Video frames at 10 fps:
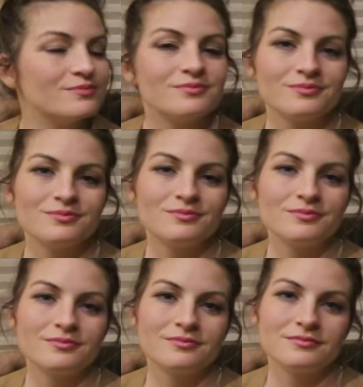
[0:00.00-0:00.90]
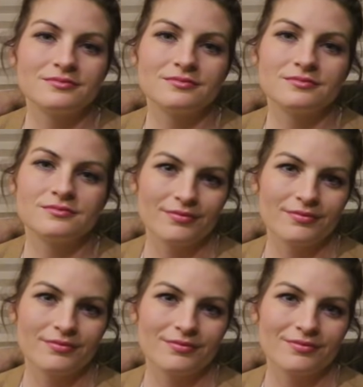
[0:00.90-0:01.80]

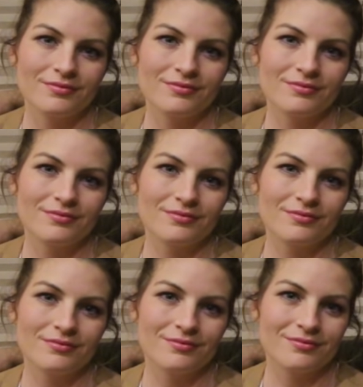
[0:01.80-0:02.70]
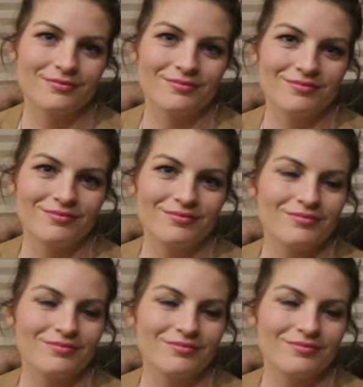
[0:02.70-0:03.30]
(silent)